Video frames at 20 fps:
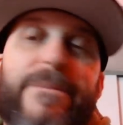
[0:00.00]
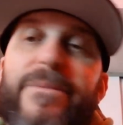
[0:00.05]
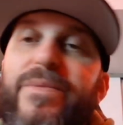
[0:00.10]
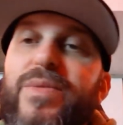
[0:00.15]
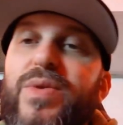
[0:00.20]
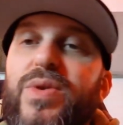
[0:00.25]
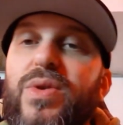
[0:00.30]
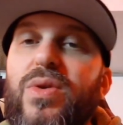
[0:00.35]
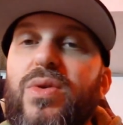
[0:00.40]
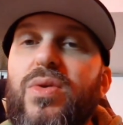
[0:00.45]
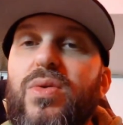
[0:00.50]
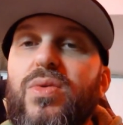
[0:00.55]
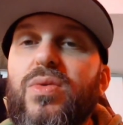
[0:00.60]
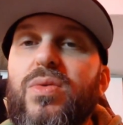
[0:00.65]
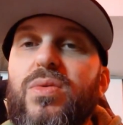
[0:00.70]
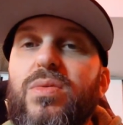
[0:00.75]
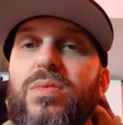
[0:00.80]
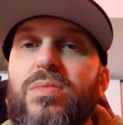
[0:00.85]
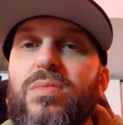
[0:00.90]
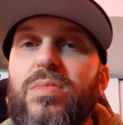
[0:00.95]
So
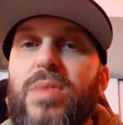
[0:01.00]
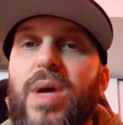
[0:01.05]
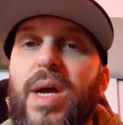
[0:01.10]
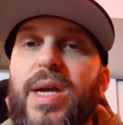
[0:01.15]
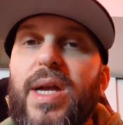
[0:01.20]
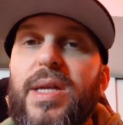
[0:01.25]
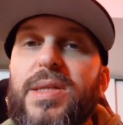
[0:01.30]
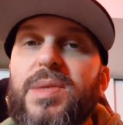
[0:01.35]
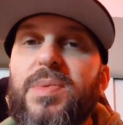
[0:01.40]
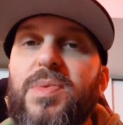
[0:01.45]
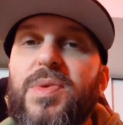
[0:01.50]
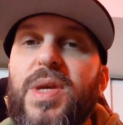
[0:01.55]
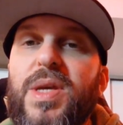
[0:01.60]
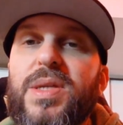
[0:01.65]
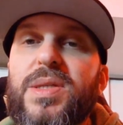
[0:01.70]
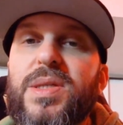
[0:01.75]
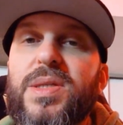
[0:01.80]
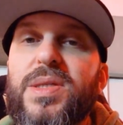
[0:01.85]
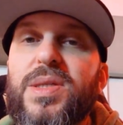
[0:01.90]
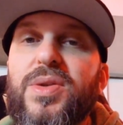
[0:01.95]
I got some
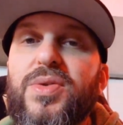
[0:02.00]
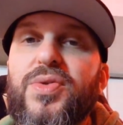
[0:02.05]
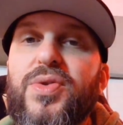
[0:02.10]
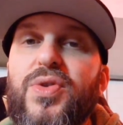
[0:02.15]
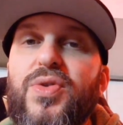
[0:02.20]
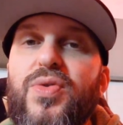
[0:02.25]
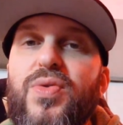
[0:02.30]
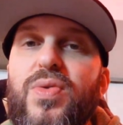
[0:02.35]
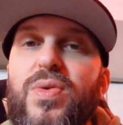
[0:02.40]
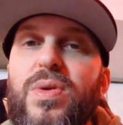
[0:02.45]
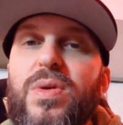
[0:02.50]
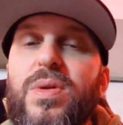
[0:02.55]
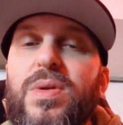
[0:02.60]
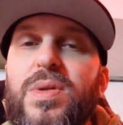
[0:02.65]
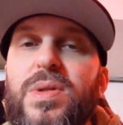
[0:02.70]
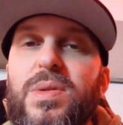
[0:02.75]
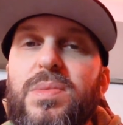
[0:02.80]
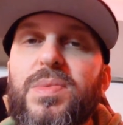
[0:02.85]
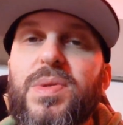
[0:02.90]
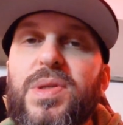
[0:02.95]
things to still do,
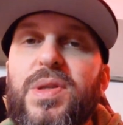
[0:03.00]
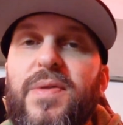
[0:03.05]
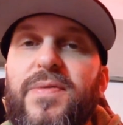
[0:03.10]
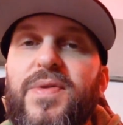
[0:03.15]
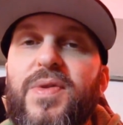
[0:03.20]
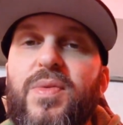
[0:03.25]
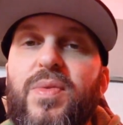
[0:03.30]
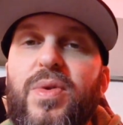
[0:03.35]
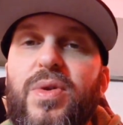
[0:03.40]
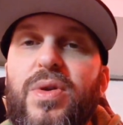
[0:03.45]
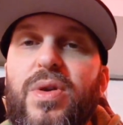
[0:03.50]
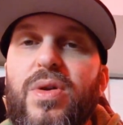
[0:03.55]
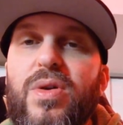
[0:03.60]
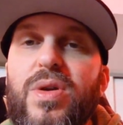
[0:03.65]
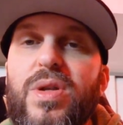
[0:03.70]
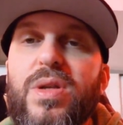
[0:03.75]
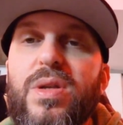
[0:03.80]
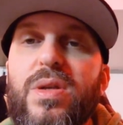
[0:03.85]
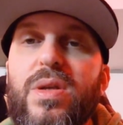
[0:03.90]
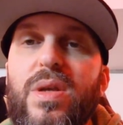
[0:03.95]
some stuff to work
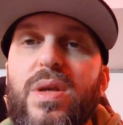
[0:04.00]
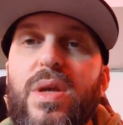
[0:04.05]
on,